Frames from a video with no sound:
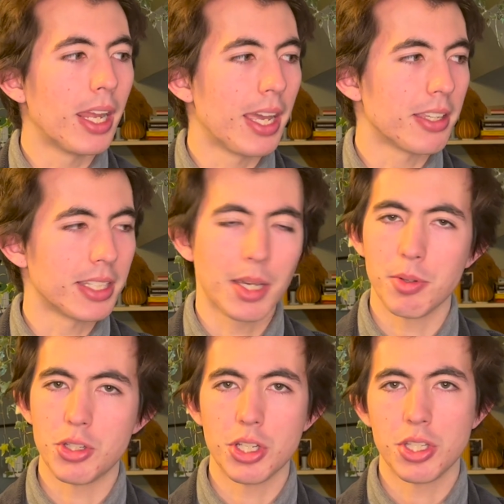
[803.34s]
I thought that
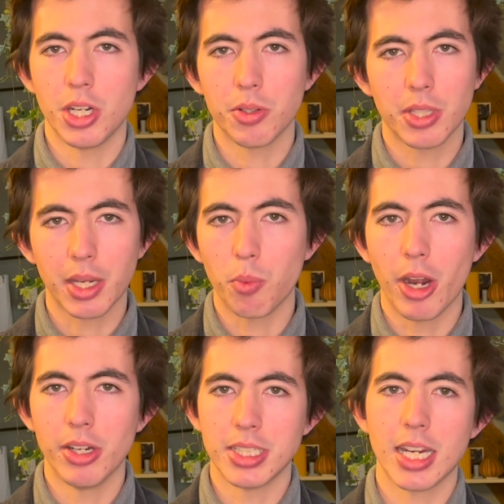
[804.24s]
was just, you know, like wear
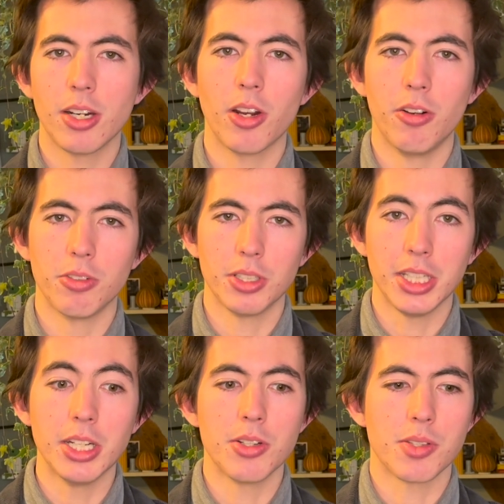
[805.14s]
and tear over
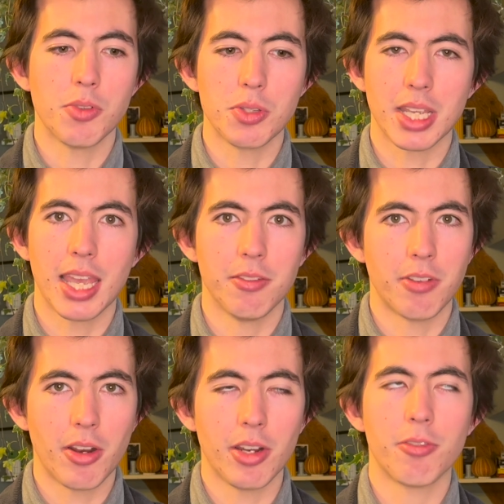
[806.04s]
years of using a
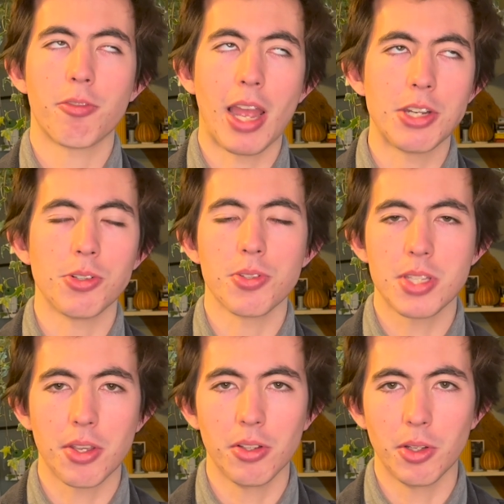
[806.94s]
very fragile
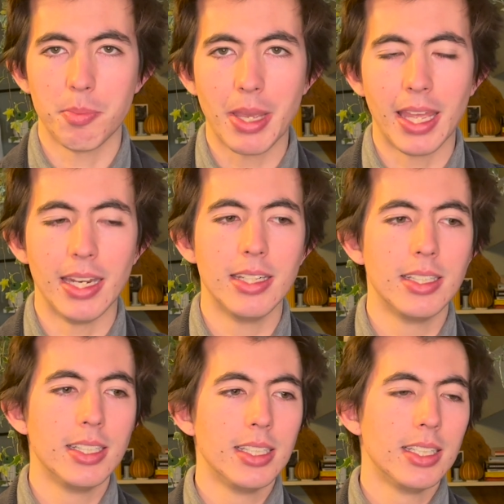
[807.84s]
celluloid pen.
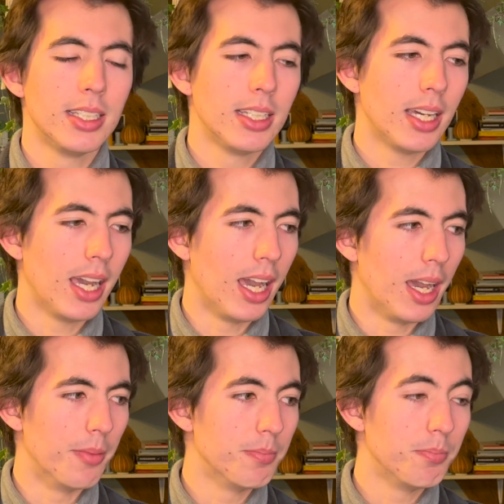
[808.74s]

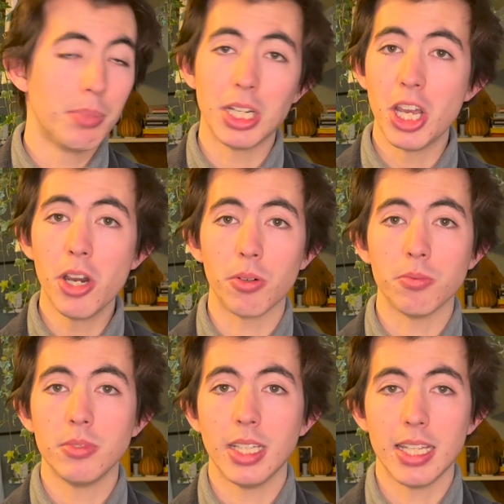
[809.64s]
But no,
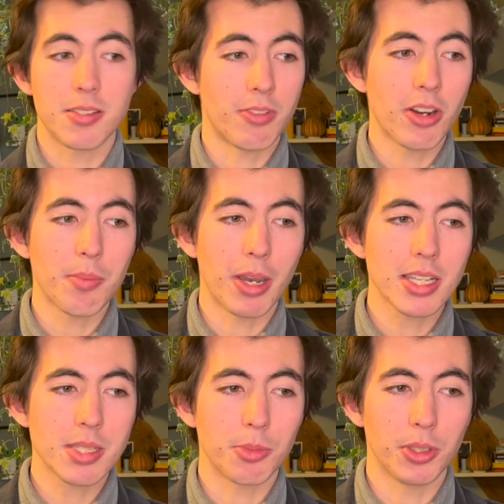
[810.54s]
it's very
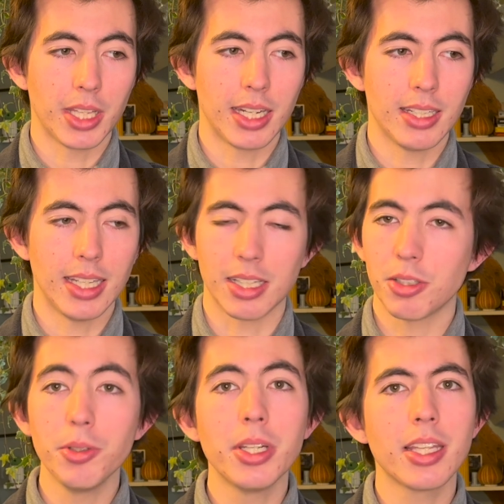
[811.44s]
possible that,
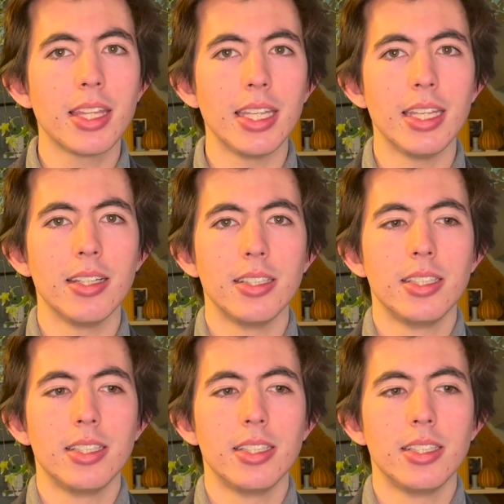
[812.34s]
including the